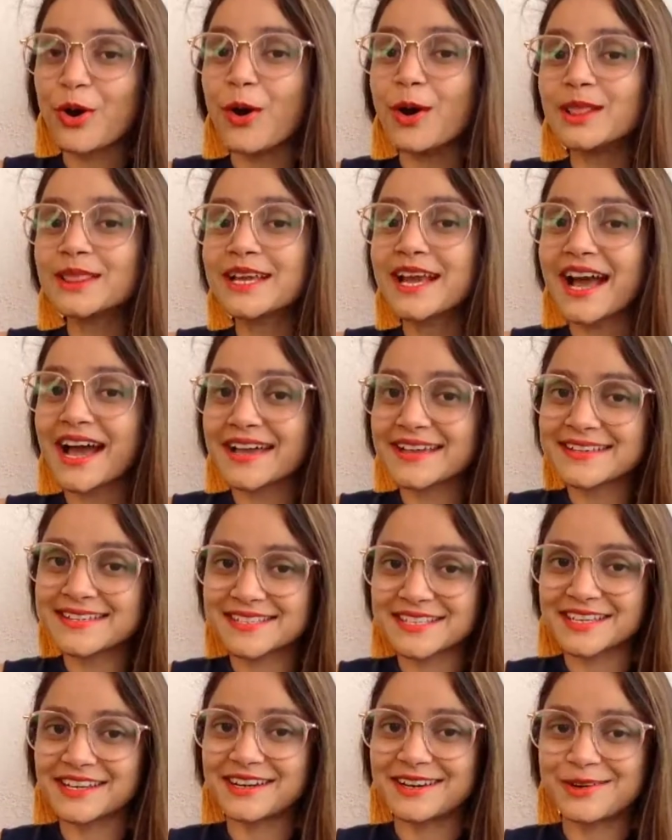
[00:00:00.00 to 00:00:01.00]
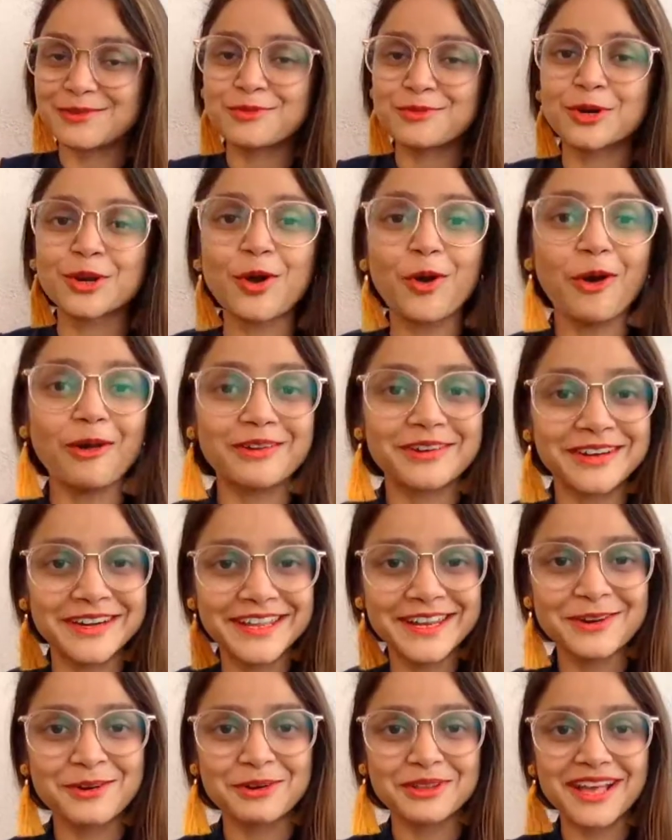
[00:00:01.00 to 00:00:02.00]
all the guys here would
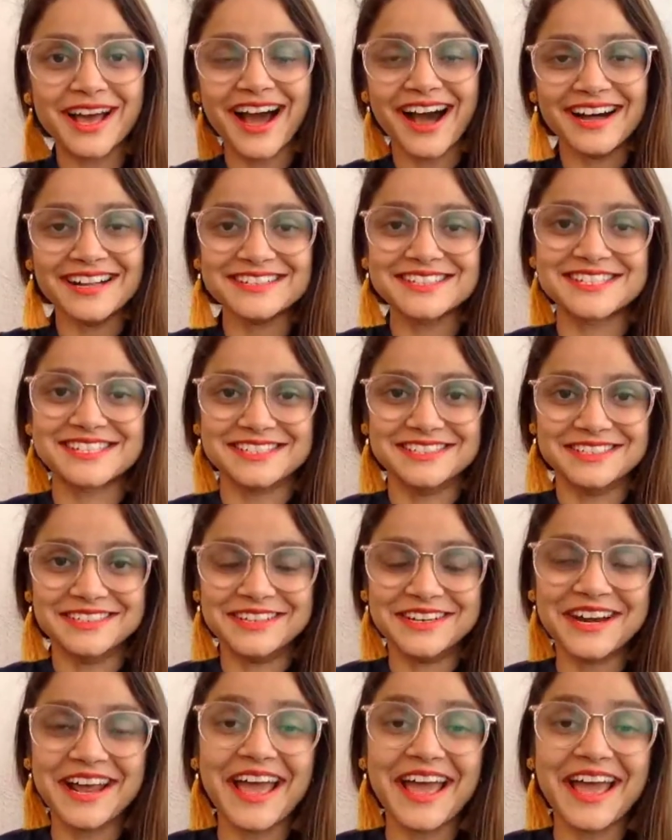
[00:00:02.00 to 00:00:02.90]
already know the answer,